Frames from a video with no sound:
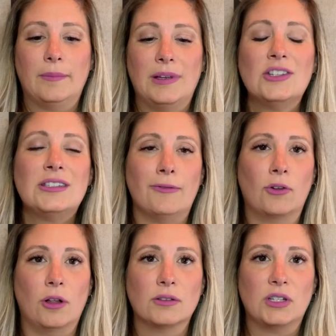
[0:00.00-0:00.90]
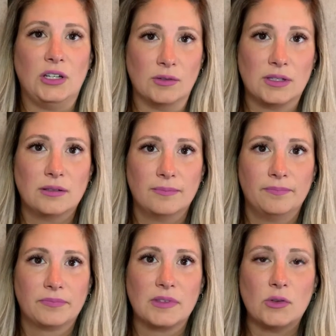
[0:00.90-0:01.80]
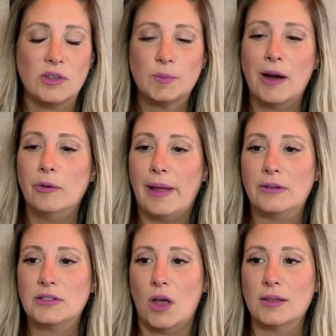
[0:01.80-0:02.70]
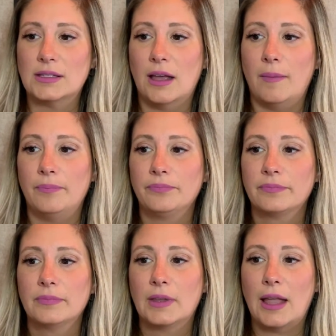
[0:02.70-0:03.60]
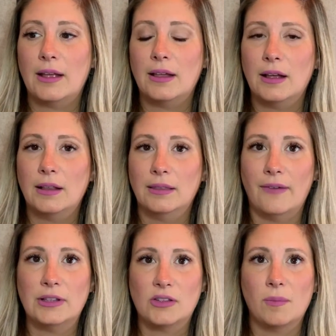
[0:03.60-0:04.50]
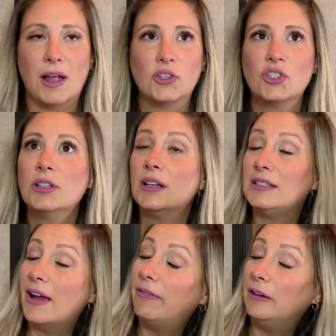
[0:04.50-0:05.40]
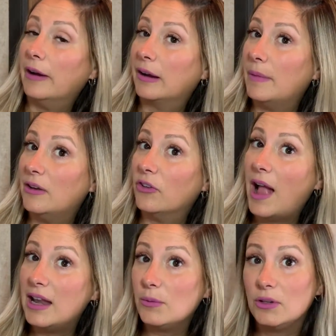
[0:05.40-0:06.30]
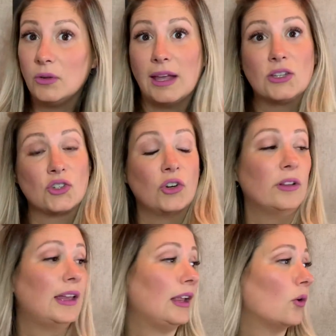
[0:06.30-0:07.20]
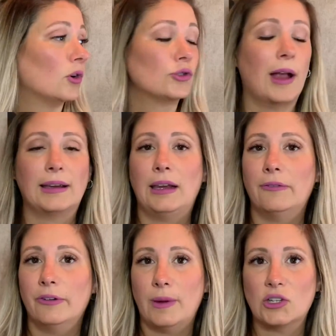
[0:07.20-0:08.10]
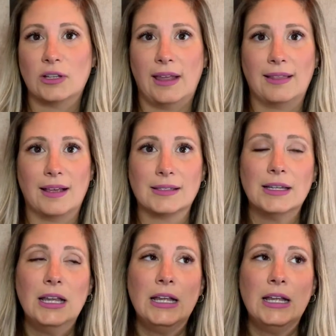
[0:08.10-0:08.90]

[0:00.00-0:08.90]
It's just difficult to use. So the spiral bound is awesome. Love it so much. Definitely recommend for anyone who likes journaling or tracking information like this.